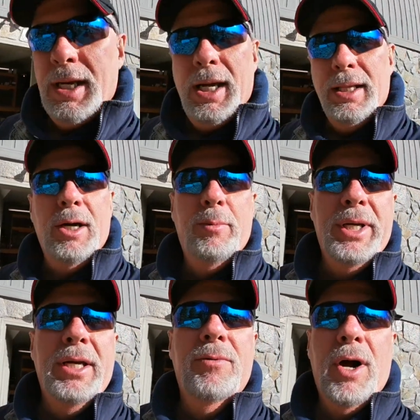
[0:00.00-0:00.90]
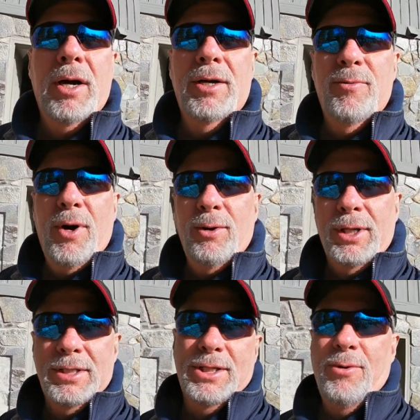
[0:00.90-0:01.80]
and they'll be getting rocking and
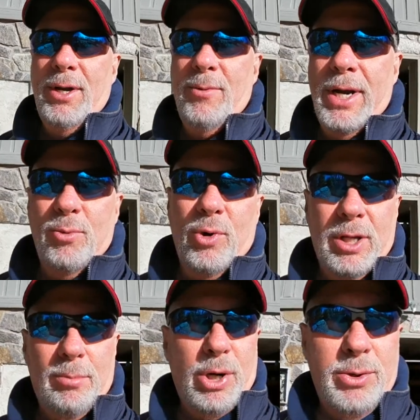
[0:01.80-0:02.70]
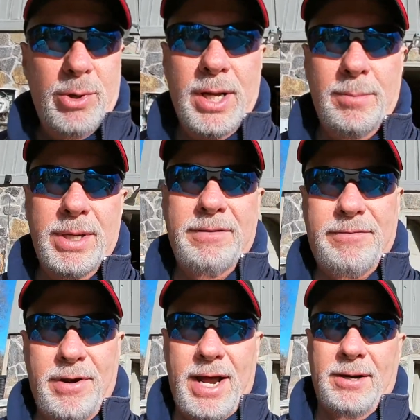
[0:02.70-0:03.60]
rolling. So anyway, wanted to bring you an update
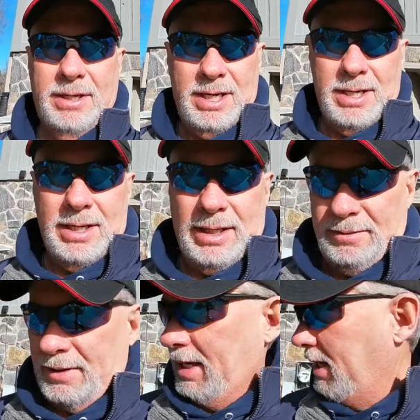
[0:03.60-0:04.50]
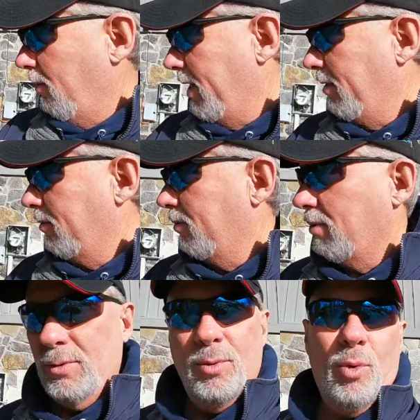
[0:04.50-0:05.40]
for now. Anyway,
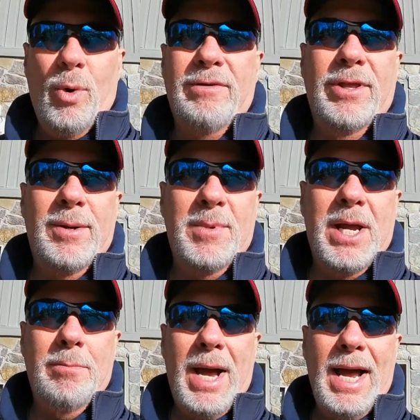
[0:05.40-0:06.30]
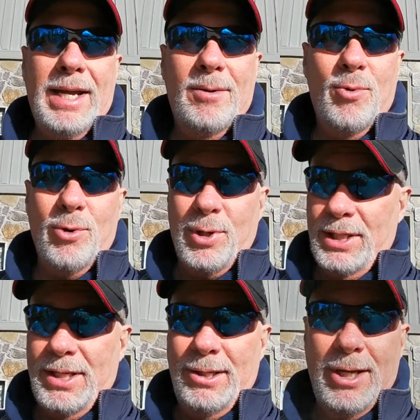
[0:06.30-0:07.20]
we'll wait for them to get back and we'll
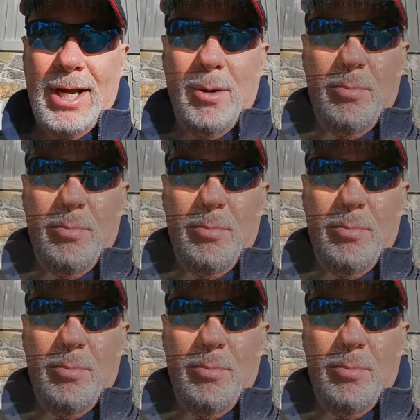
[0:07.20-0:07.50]
continue to get